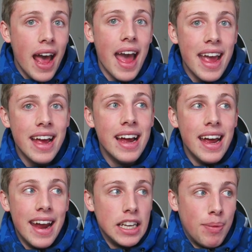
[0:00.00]
and
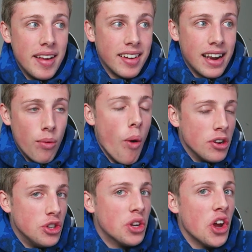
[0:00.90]
A is basically, what
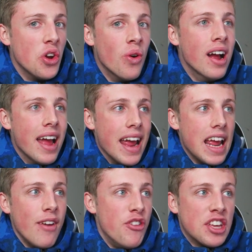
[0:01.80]
would you do
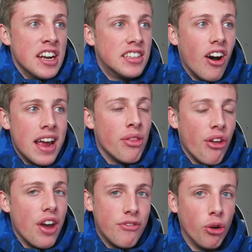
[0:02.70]
if you're gonna die in
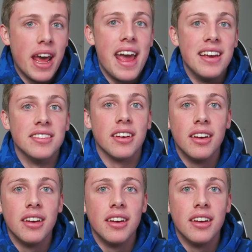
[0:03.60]
thirty-four days?